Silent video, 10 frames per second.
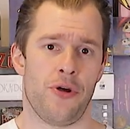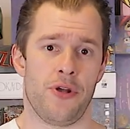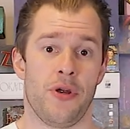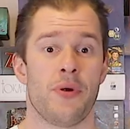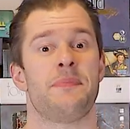
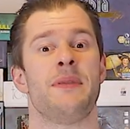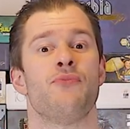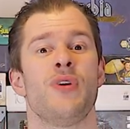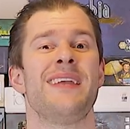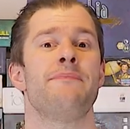earlier had
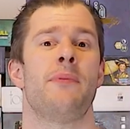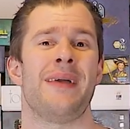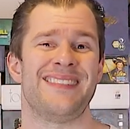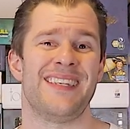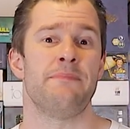been
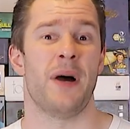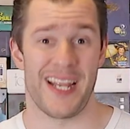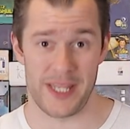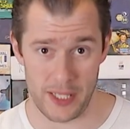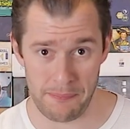re-implemented
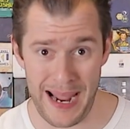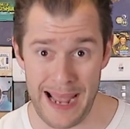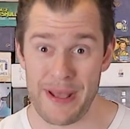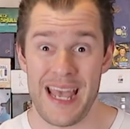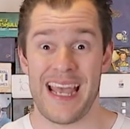by another
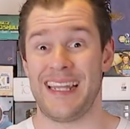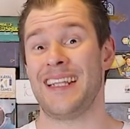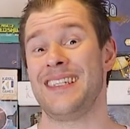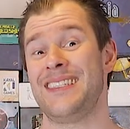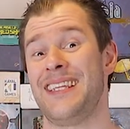map, and
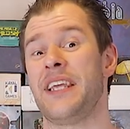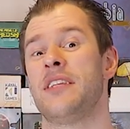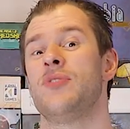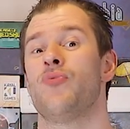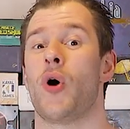that is
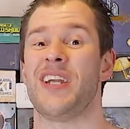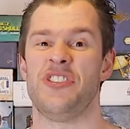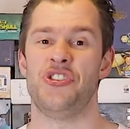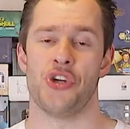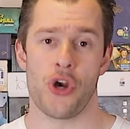Ticket to
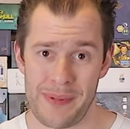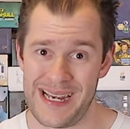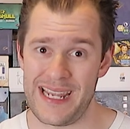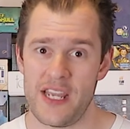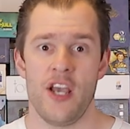Ride
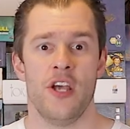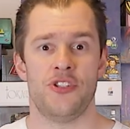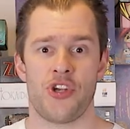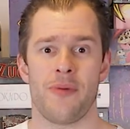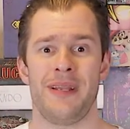Germany.
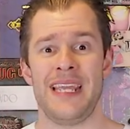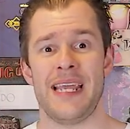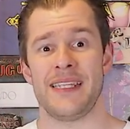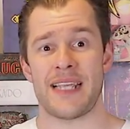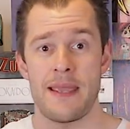Germany
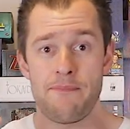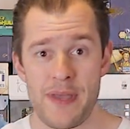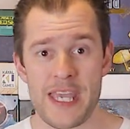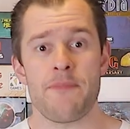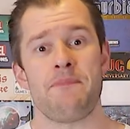is a
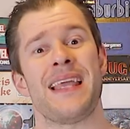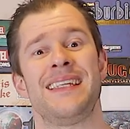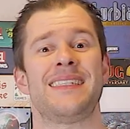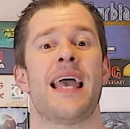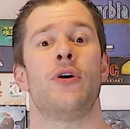big
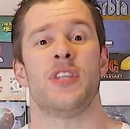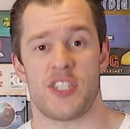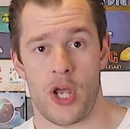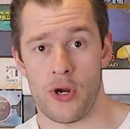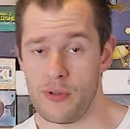base set on
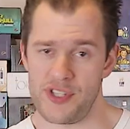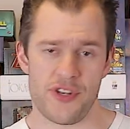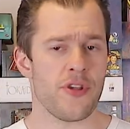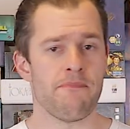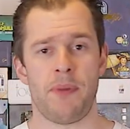its own, so
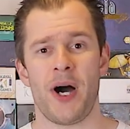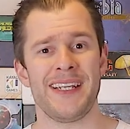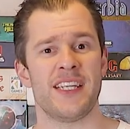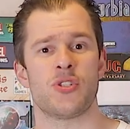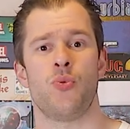you can buy
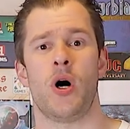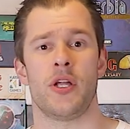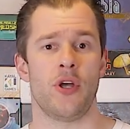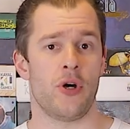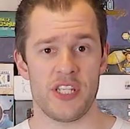this
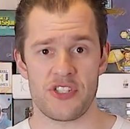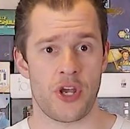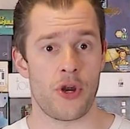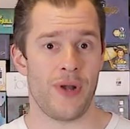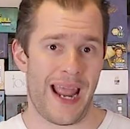one on its
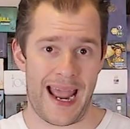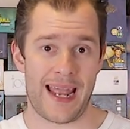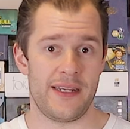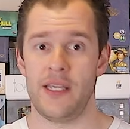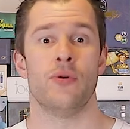own
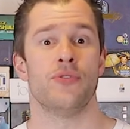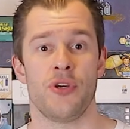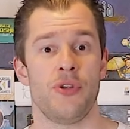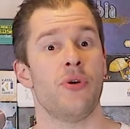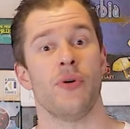and it will
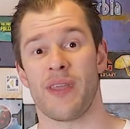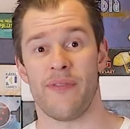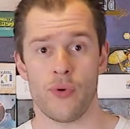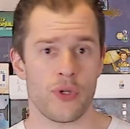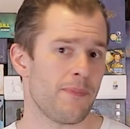do you, it will
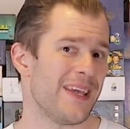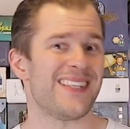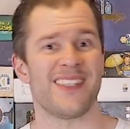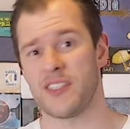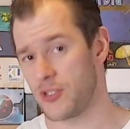give you all the
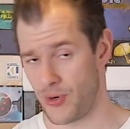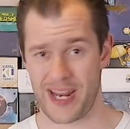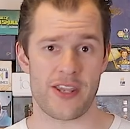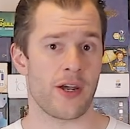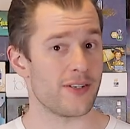pieces, the
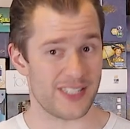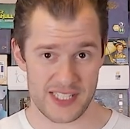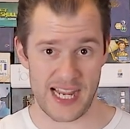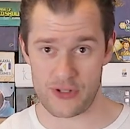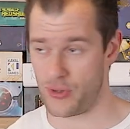train cards,
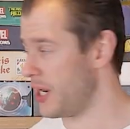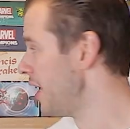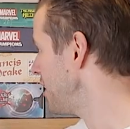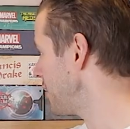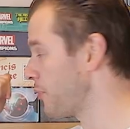etc.
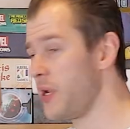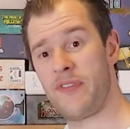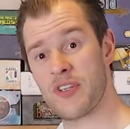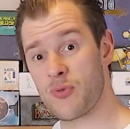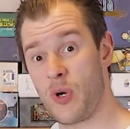The
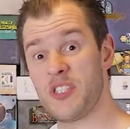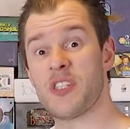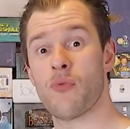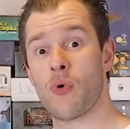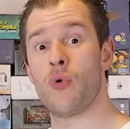previous ones
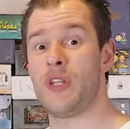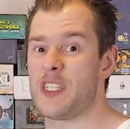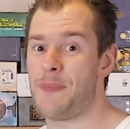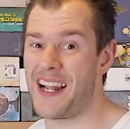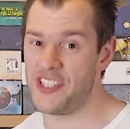were all
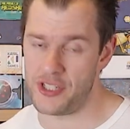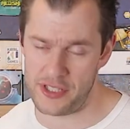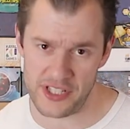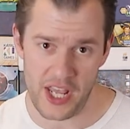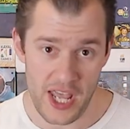
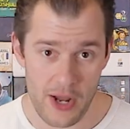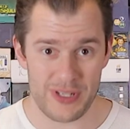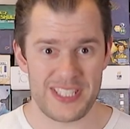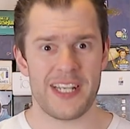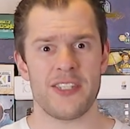expansions.
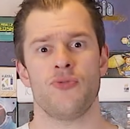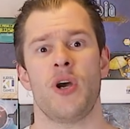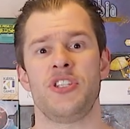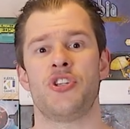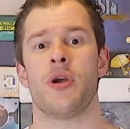With Ticket to
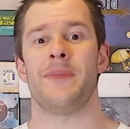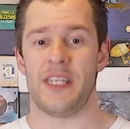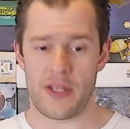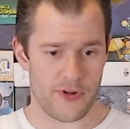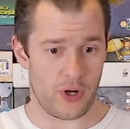Ride Germany,
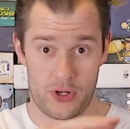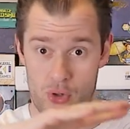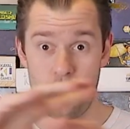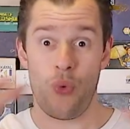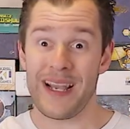you've got
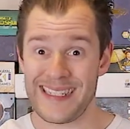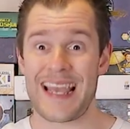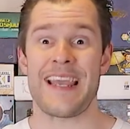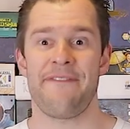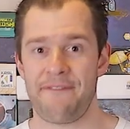quite
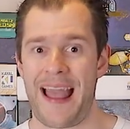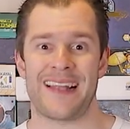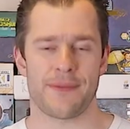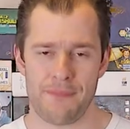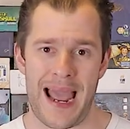a
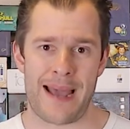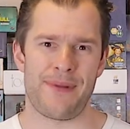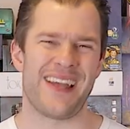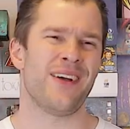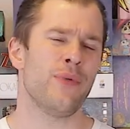fat
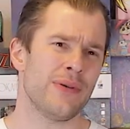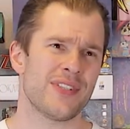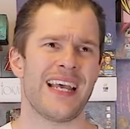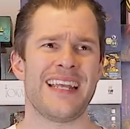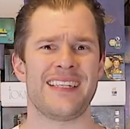map, and I will
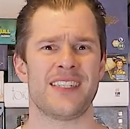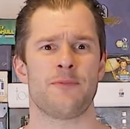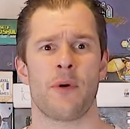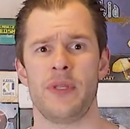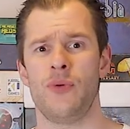say this is
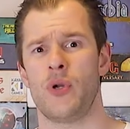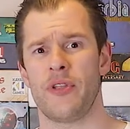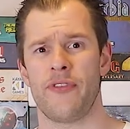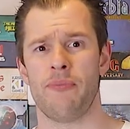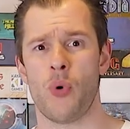probably one
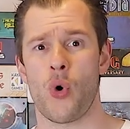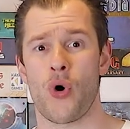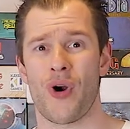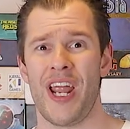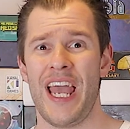of the
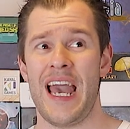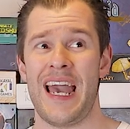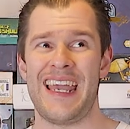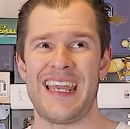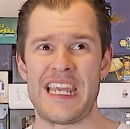more
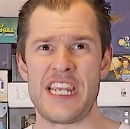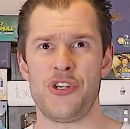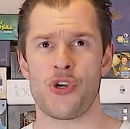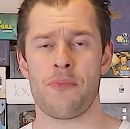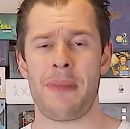
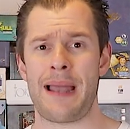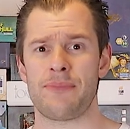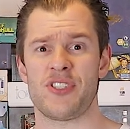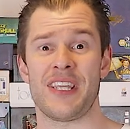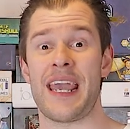easier
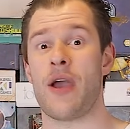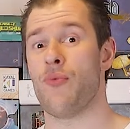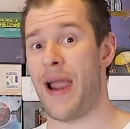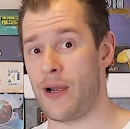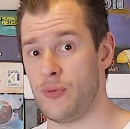maps to get
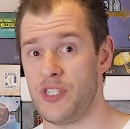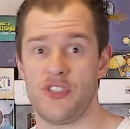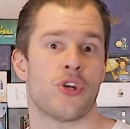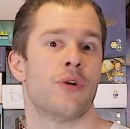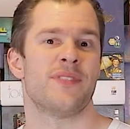around
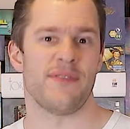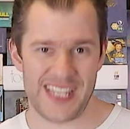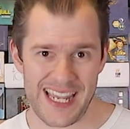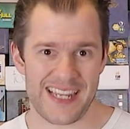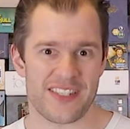in terms of
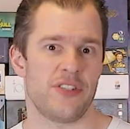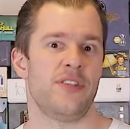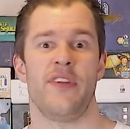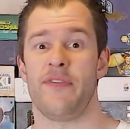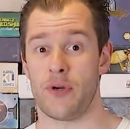tickets, because
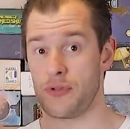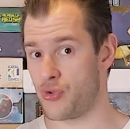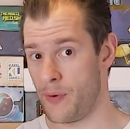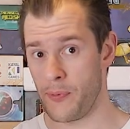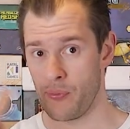you've even got
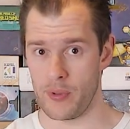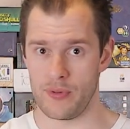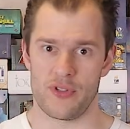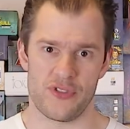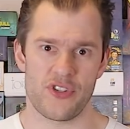triple
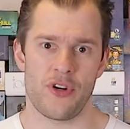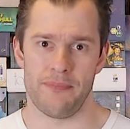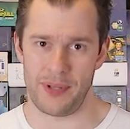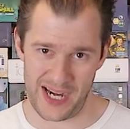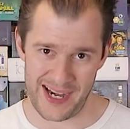routes on
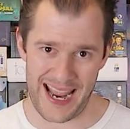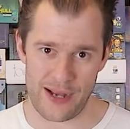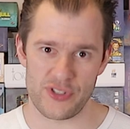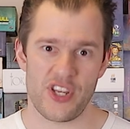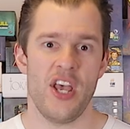certain player
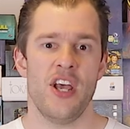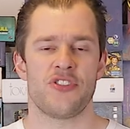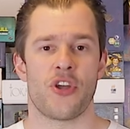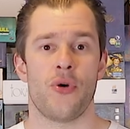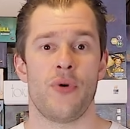counts.
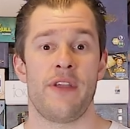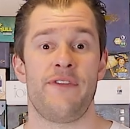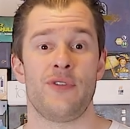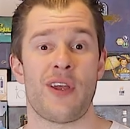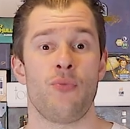So if
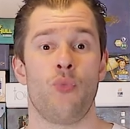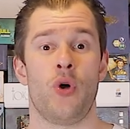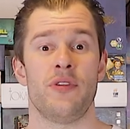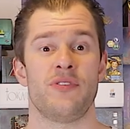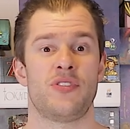you don't
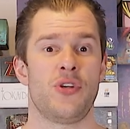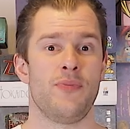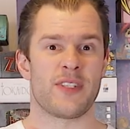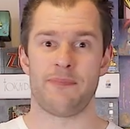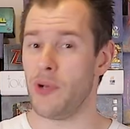want too
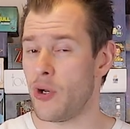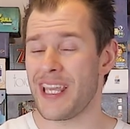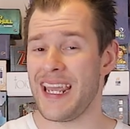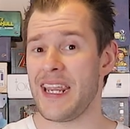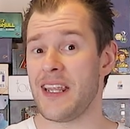much
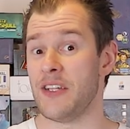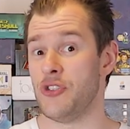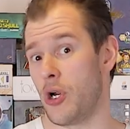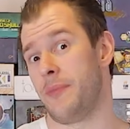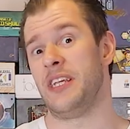blocking, then
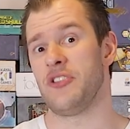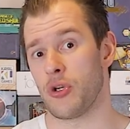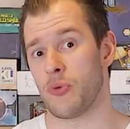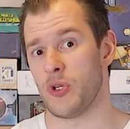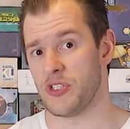Germany's a
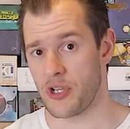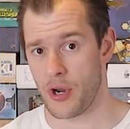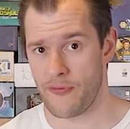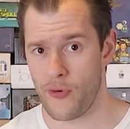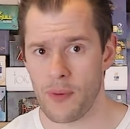good one to
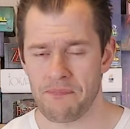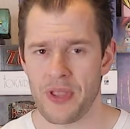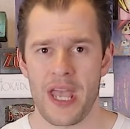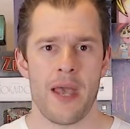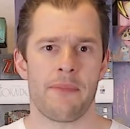go for.
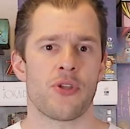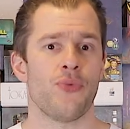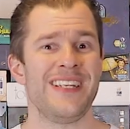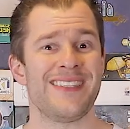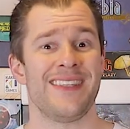But the
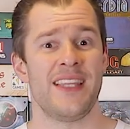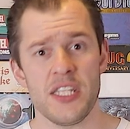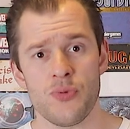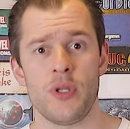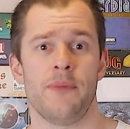reason
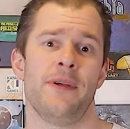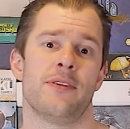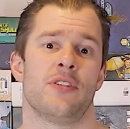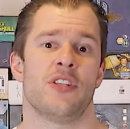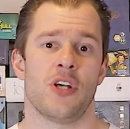this one
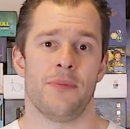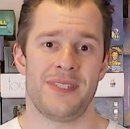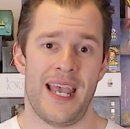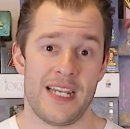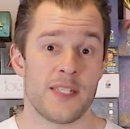appears in the top
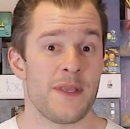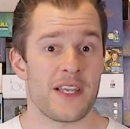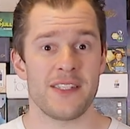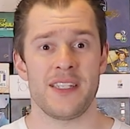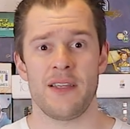10 is
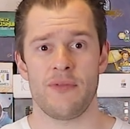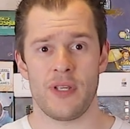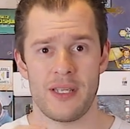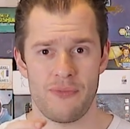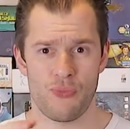because it
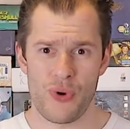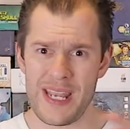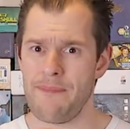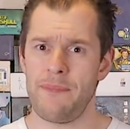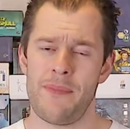
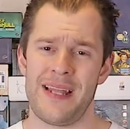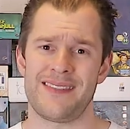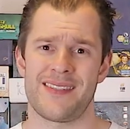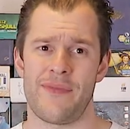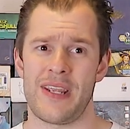
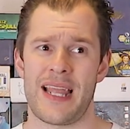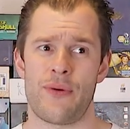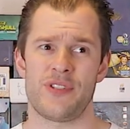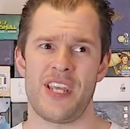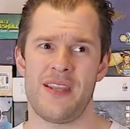re-implements something
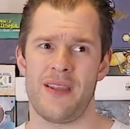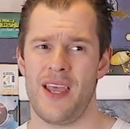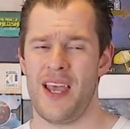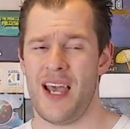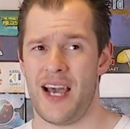that was in,
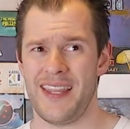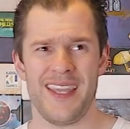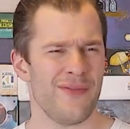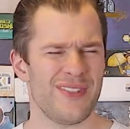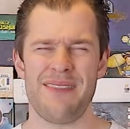I
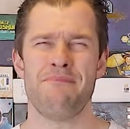think it was in